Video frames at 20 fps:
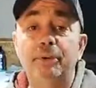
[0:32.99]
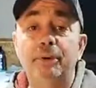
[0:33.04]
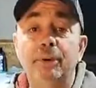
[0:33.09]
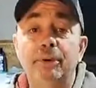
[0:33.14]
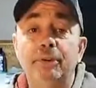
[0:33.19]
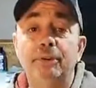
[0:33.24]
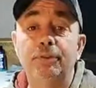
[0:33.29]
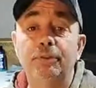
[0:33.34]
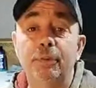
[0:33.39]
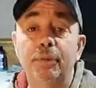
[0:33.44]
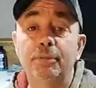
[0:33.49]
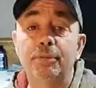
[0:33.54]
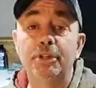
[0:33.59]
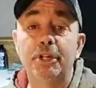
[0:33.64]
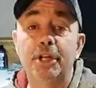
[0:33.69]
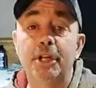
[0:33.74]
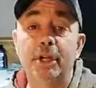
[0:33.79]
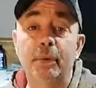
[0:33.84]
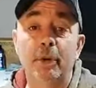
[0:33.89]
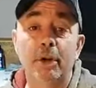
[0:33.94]
throwing a swim
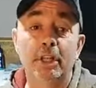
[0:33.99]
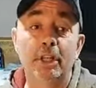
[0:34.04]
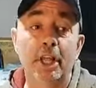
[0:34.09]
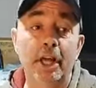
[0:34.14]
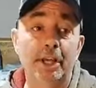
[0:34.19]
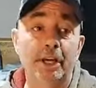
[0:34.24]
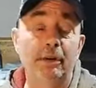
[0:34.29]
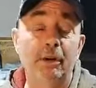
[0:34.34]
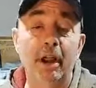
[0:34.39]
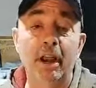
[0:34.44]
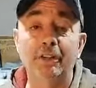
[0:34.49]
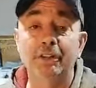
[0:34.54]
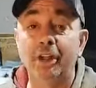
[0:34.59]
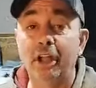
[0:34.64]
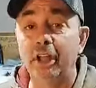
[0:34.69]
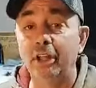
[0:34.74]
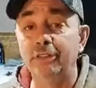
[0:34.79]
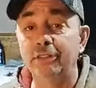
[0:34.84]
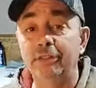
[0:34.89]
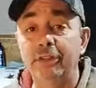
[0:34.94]
jig around a lot of grass. I
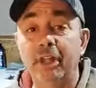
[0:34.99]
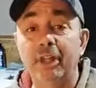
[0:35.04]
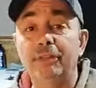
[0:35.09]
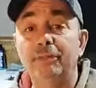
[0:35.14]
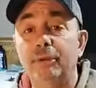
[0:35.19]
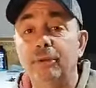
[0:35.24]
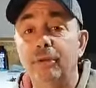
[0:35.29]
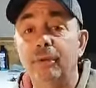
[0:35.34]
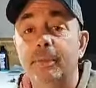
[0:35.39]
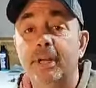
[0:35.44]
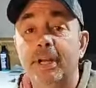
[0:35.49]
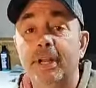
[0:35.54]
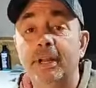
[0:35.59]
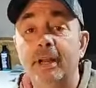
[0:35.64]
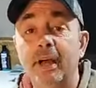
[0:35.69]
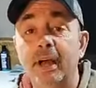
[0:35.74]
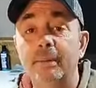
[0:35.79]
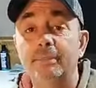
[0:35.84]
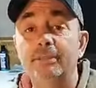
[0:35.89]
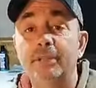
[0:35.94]
also like throwing them on a
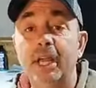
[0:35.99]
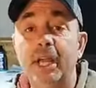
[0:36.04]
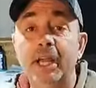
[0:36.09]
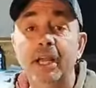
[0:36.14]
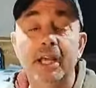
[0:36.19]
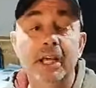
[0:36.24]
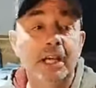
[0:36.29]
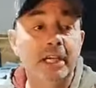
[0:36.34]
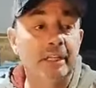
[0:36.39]
calm day.